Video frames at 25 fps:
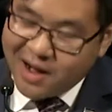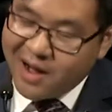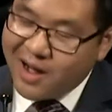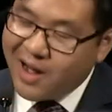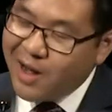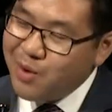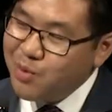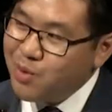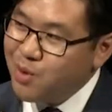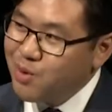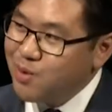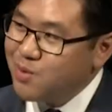
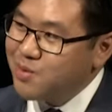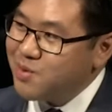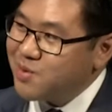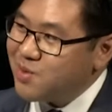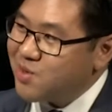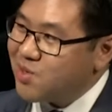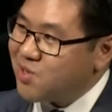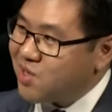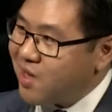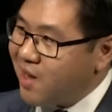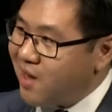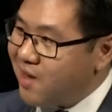I will
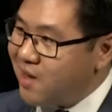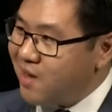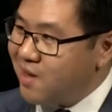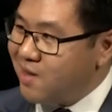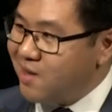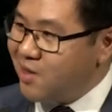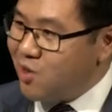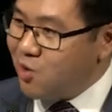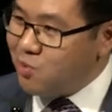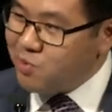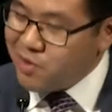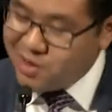say a
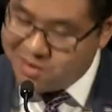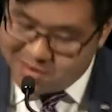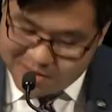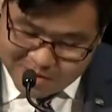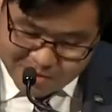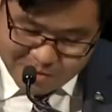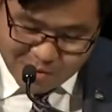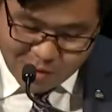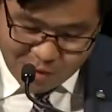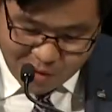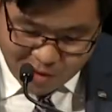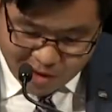little
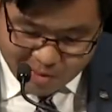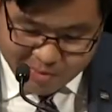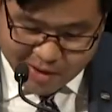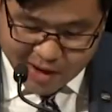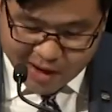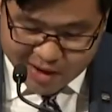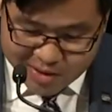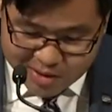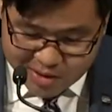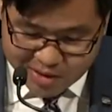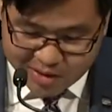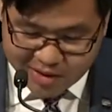bit more
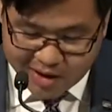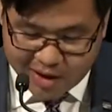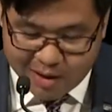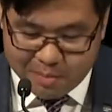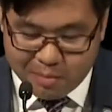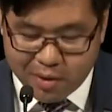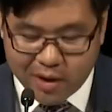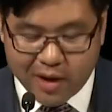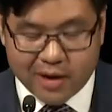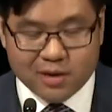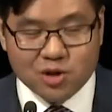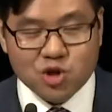about the
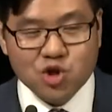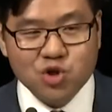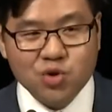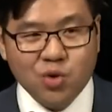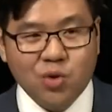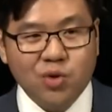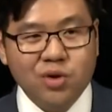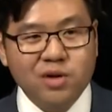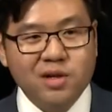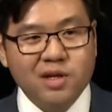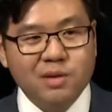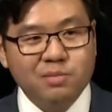campaign
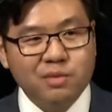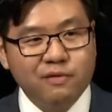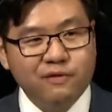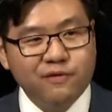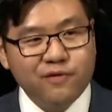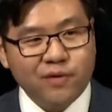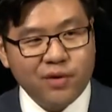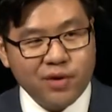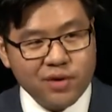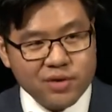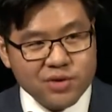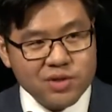shortly, but
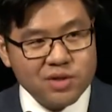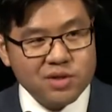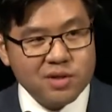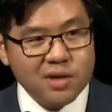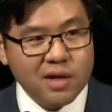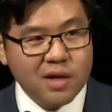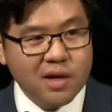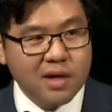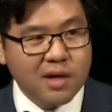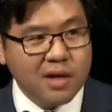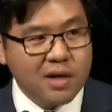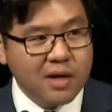first,
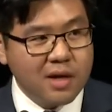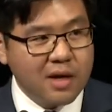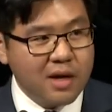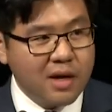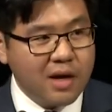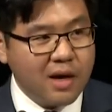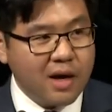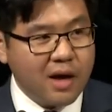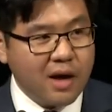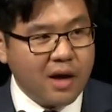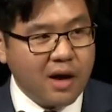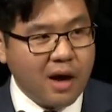
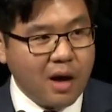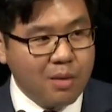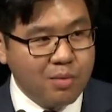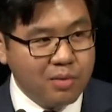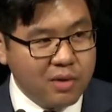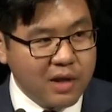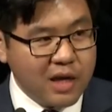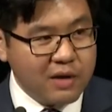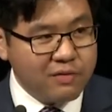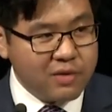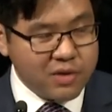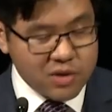I
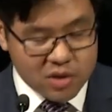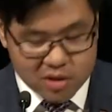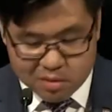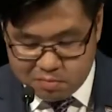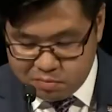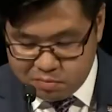believe it's